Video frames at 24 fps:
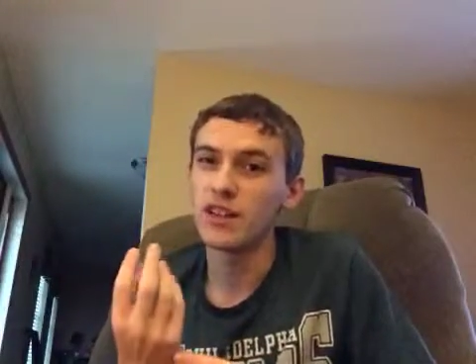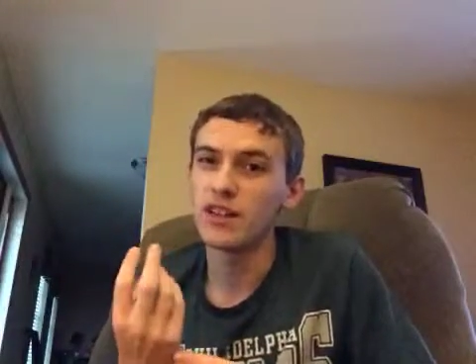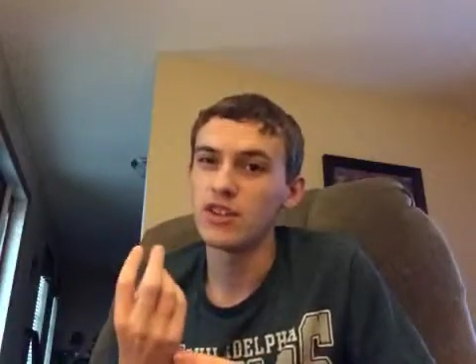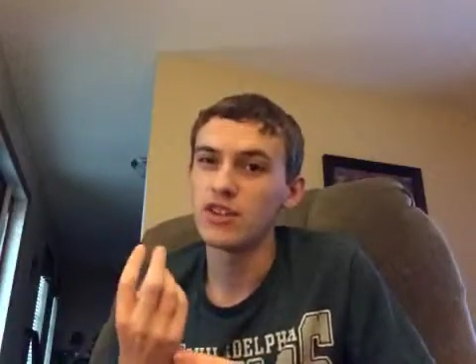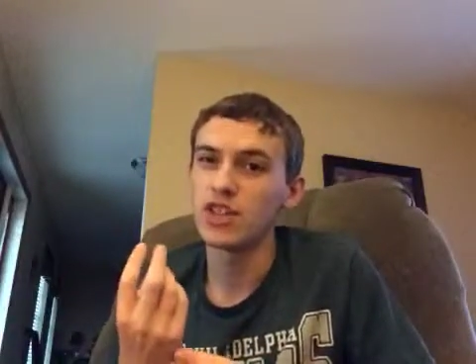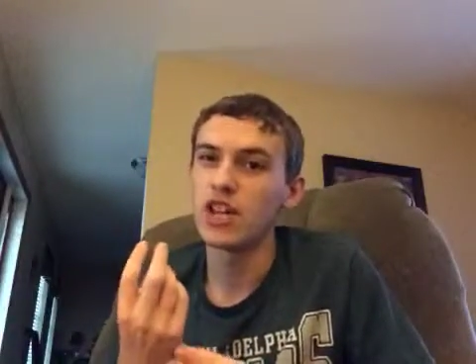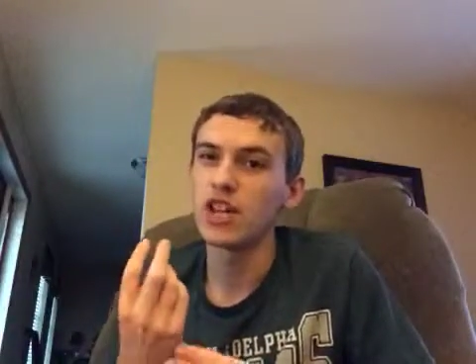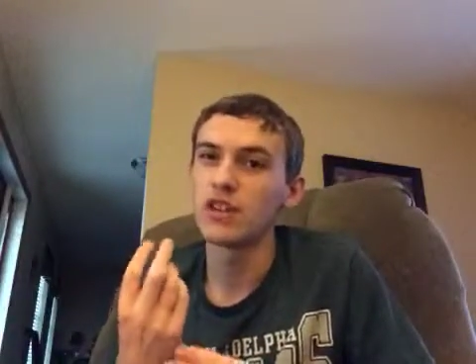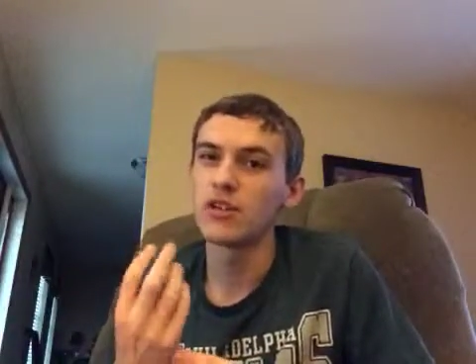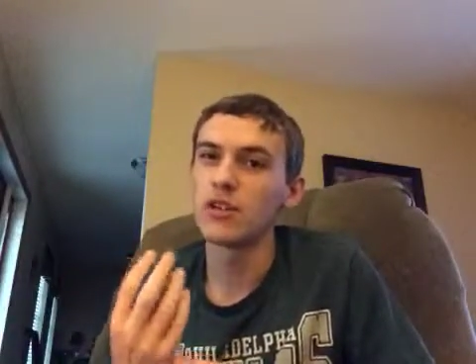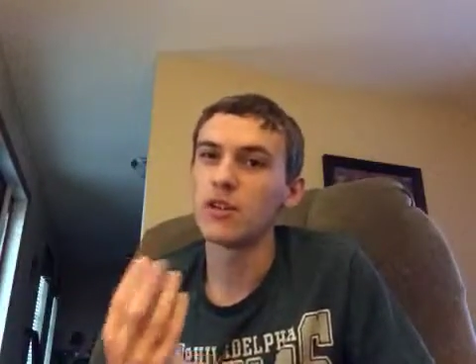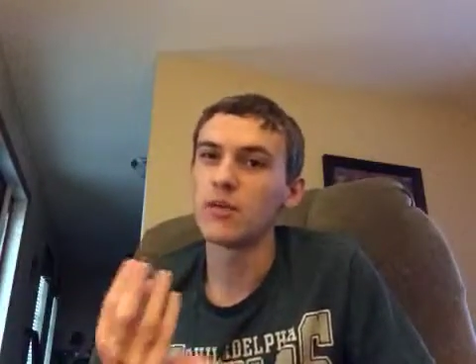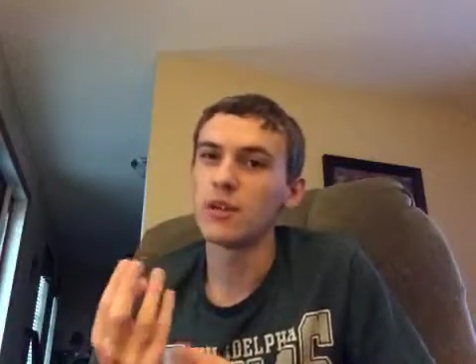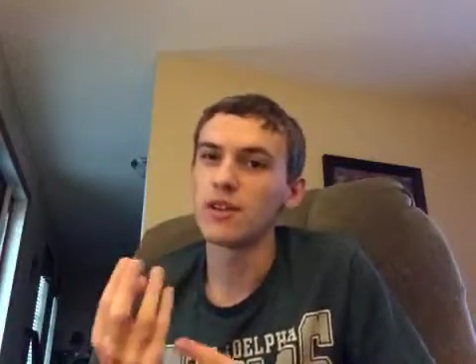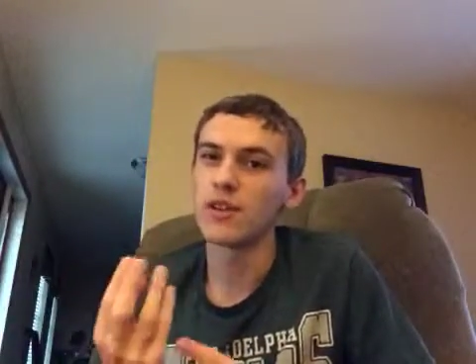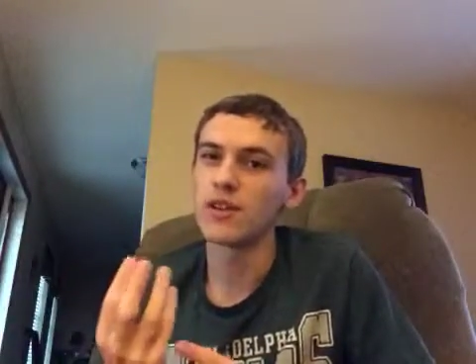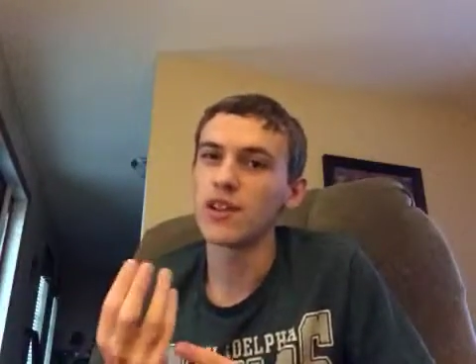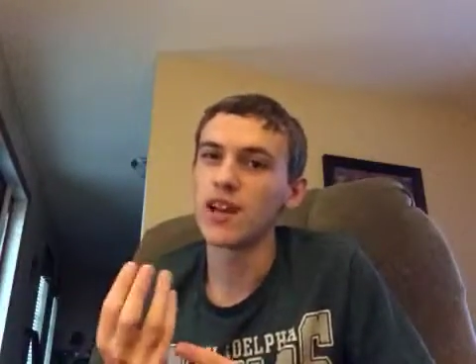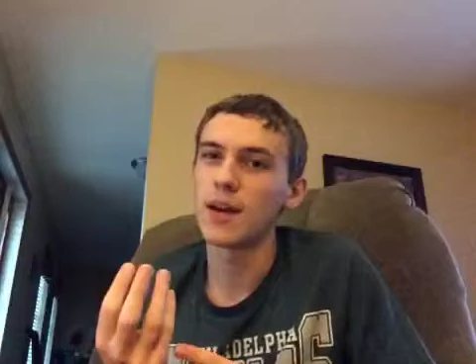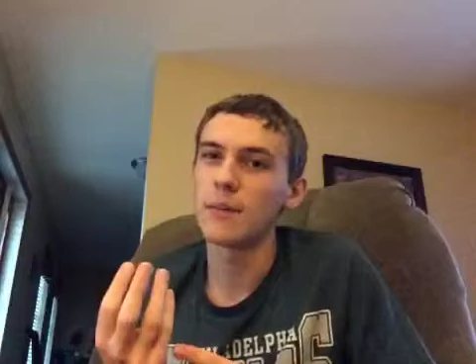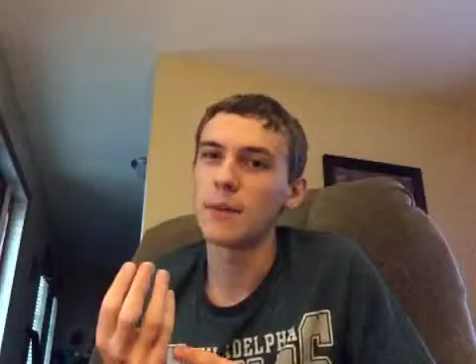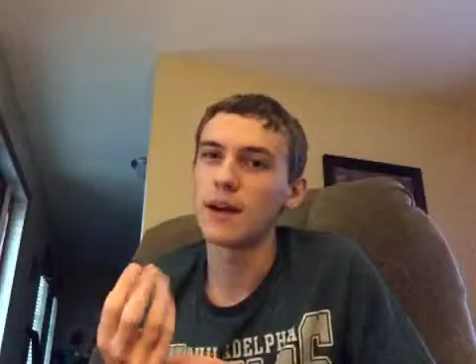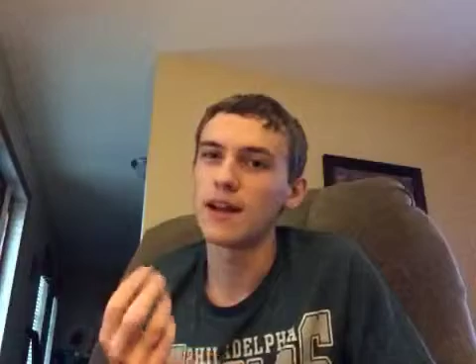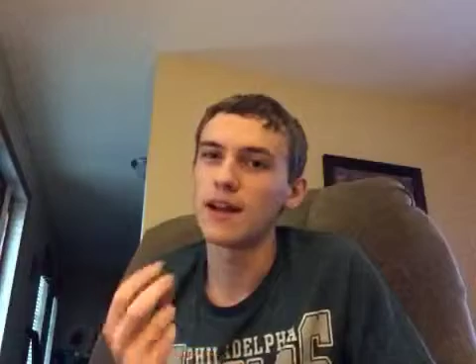in general with
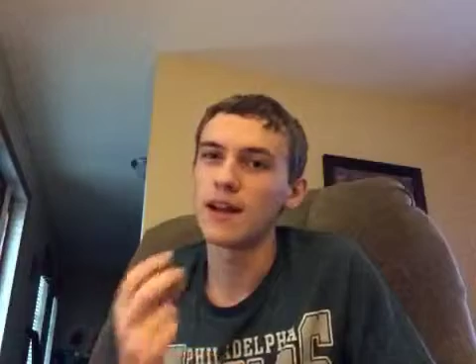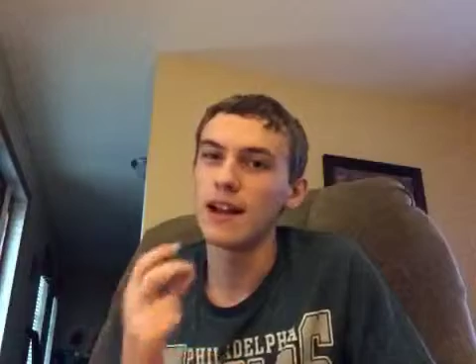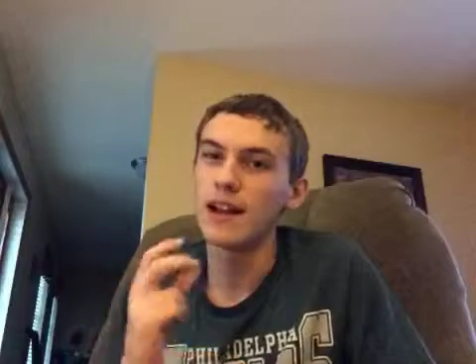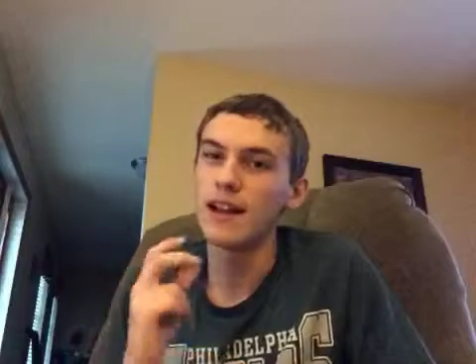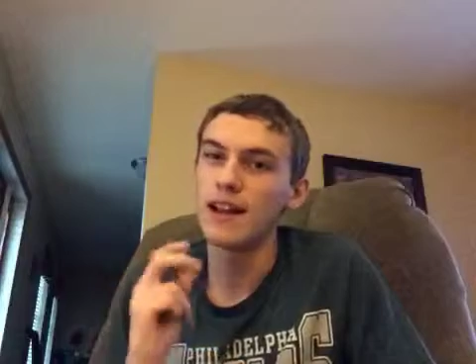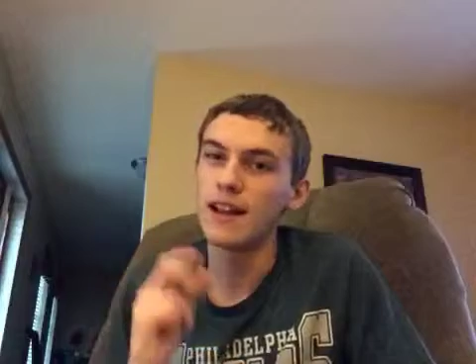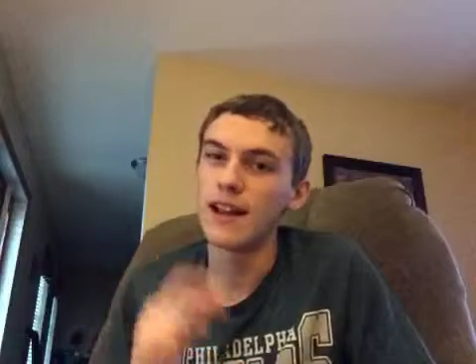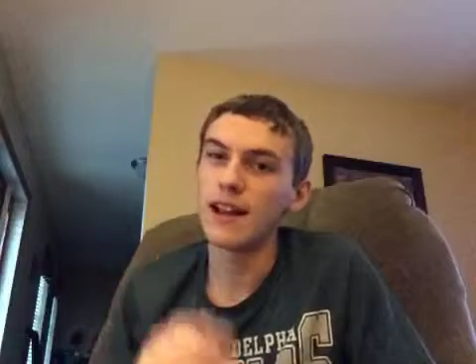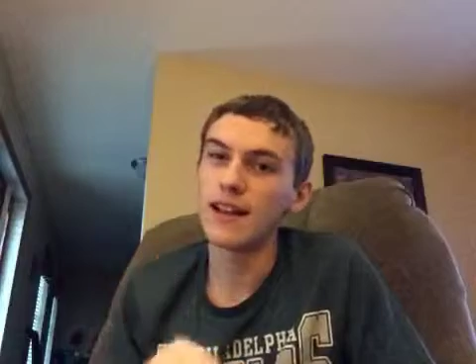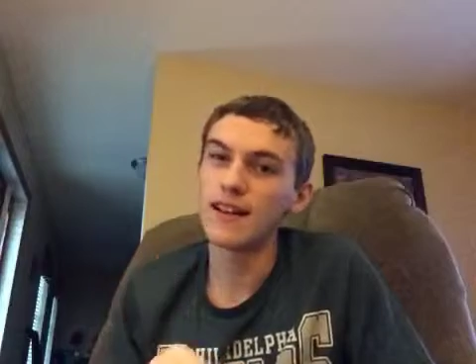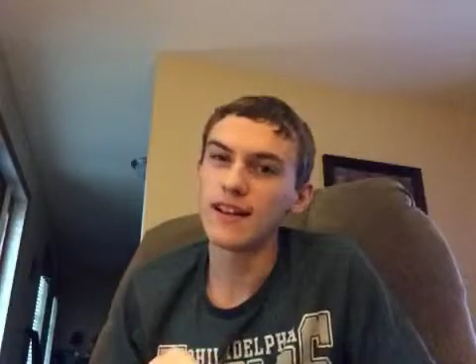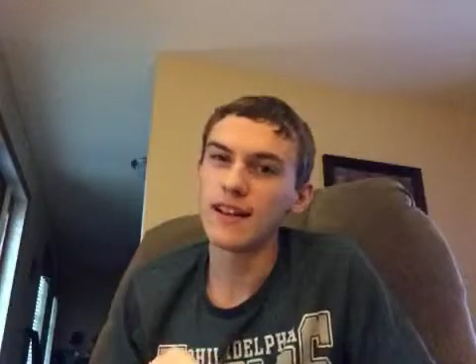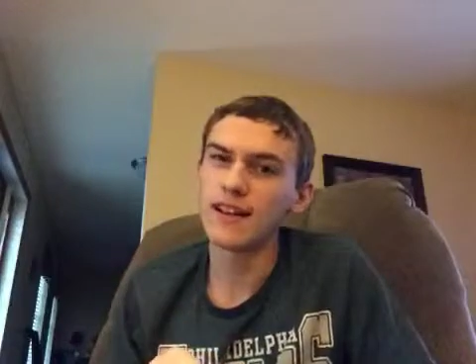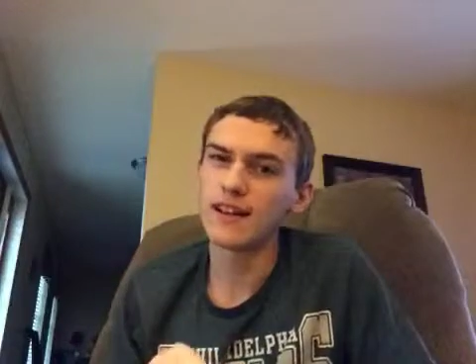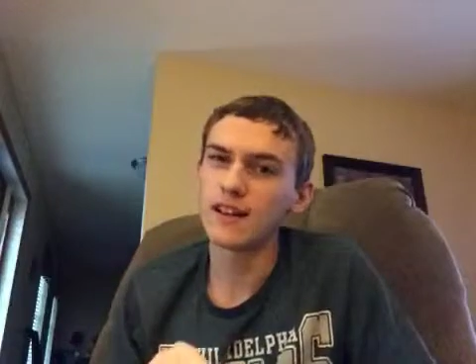Sam Hunt and